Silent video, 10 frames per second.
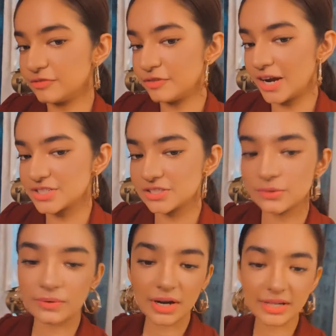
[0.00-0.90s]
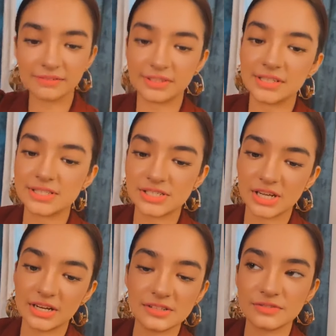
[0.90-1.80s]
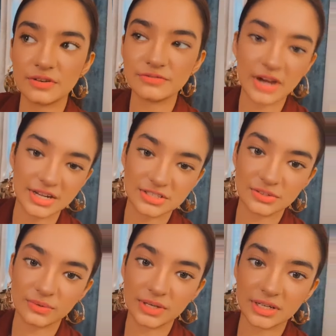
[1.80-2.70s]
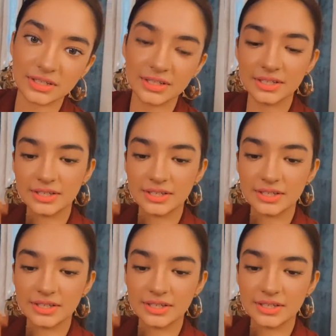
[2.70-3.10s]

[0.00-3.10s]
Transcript: from Fashion Nova. Even this chain is from Fashion Nova.